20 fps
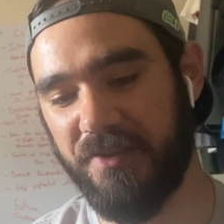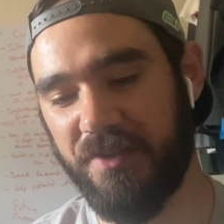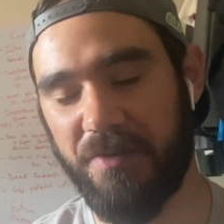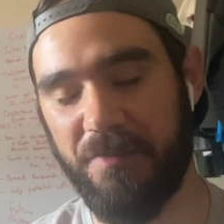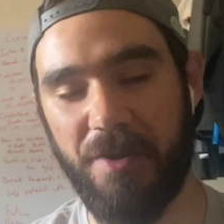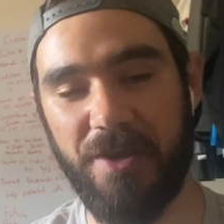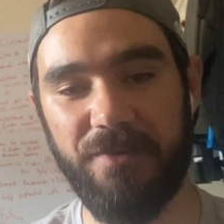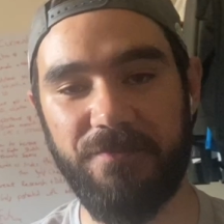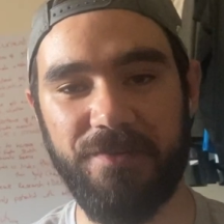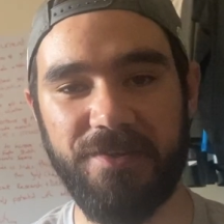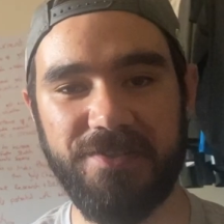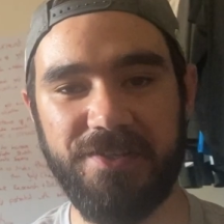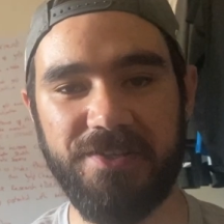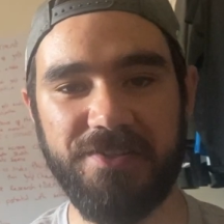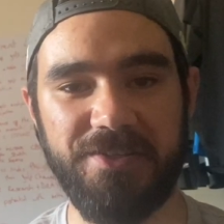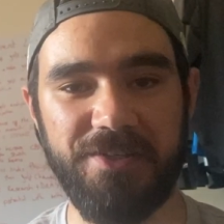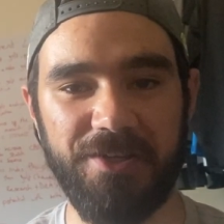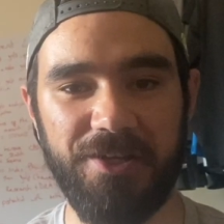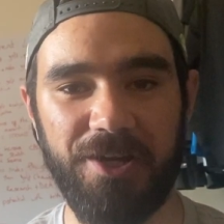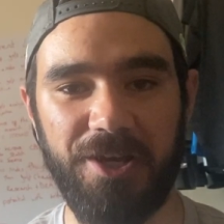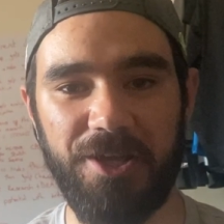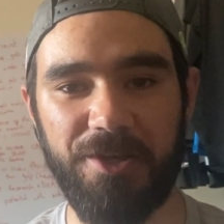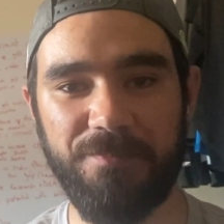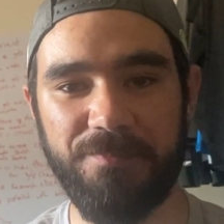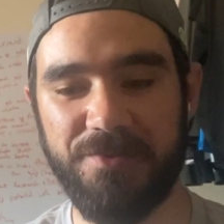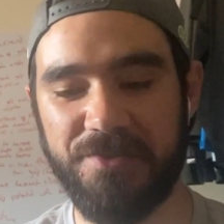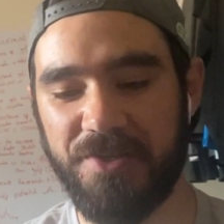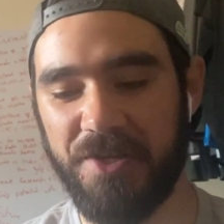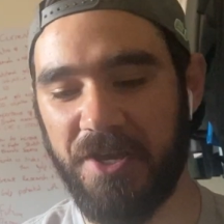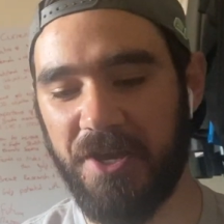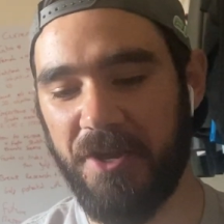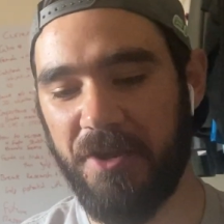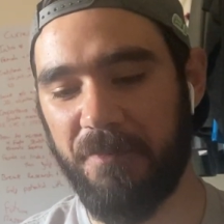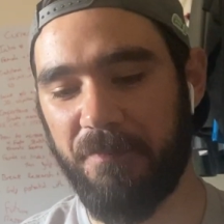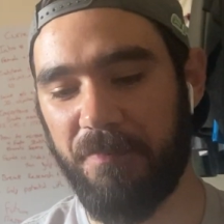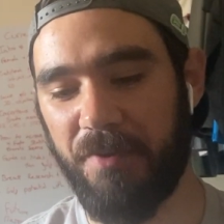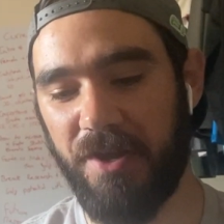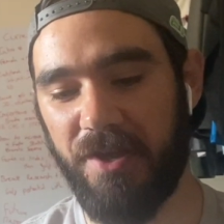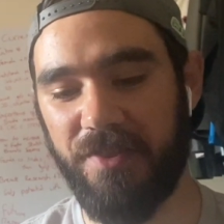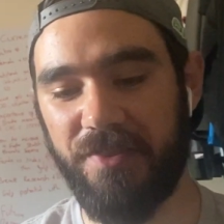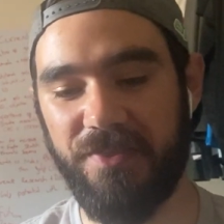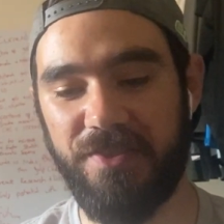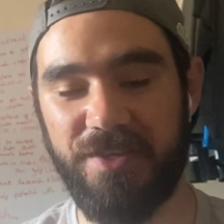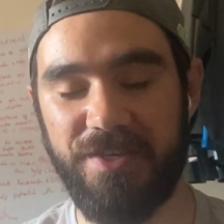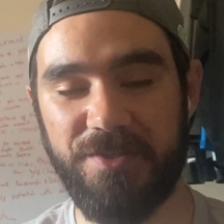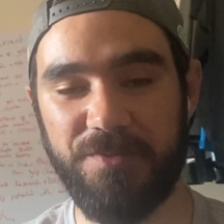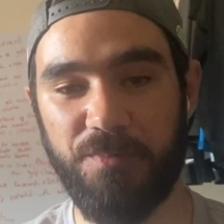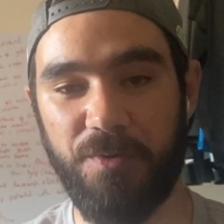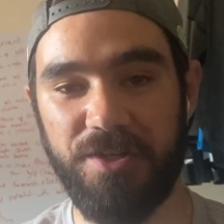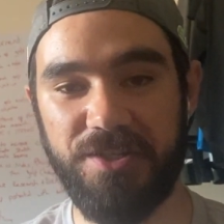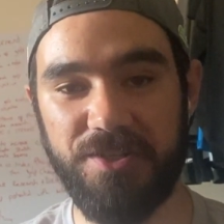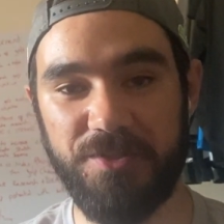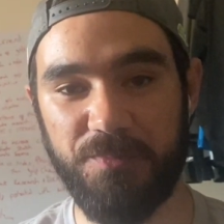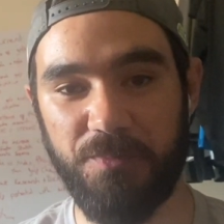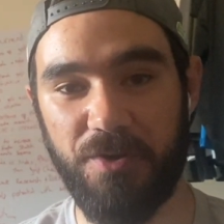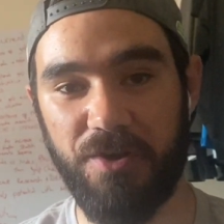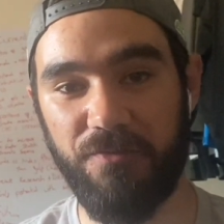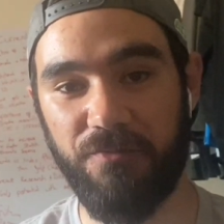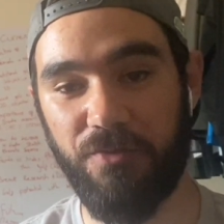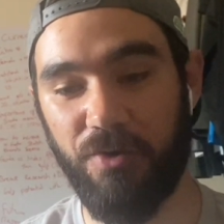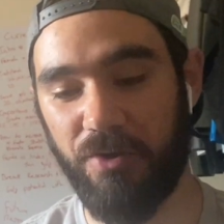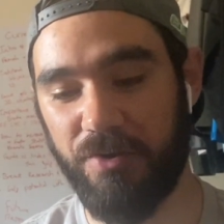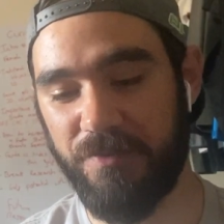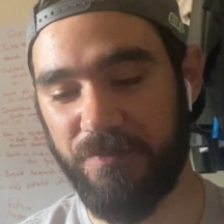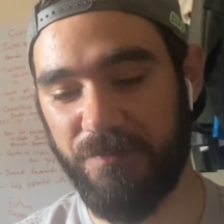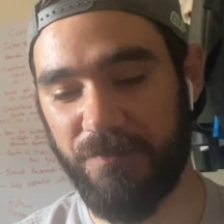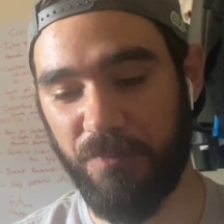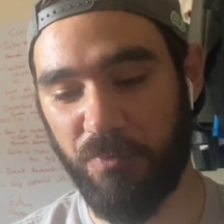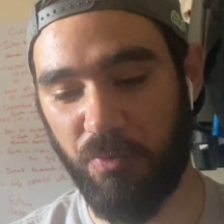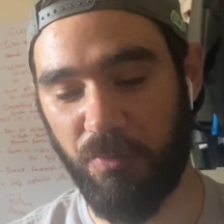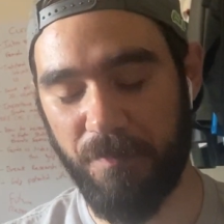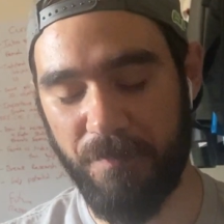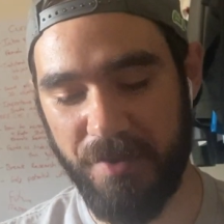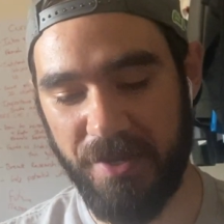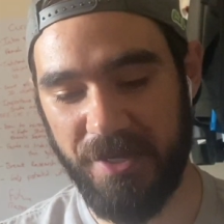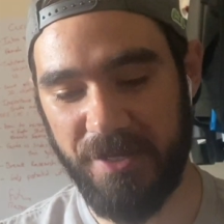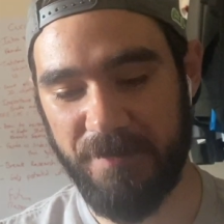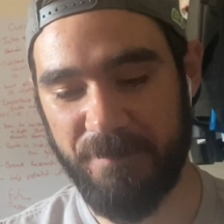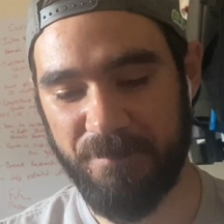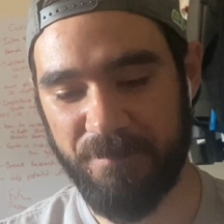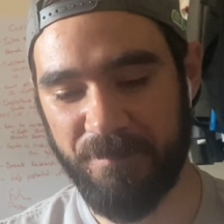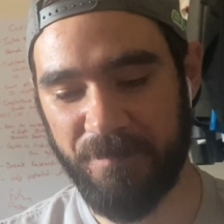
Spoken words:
They make fantastic clubs, but these wedges were right for me.